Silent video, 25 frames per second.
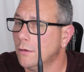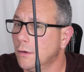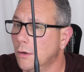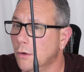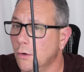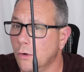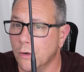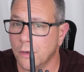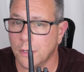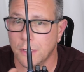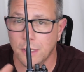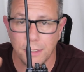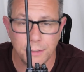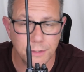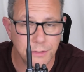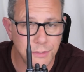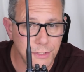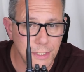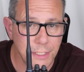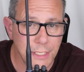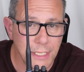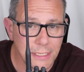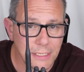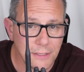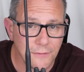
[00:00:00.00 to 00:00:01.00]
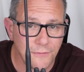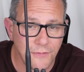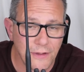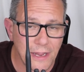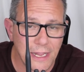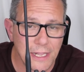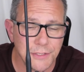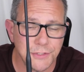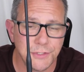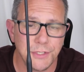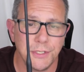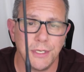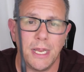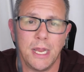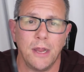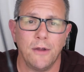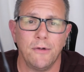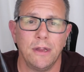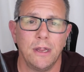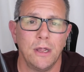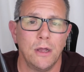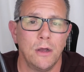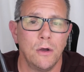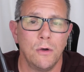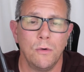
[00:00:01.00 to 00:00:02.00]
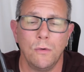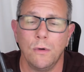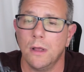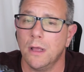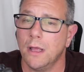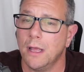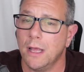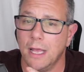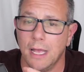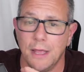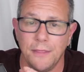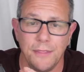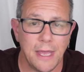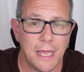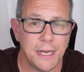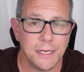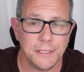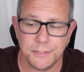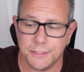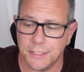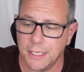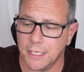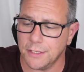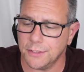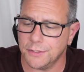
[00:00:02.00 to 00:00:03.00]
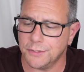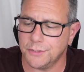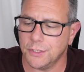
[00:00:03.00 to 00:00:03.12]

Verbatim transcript: or shit hit the fan scenario, and that is it.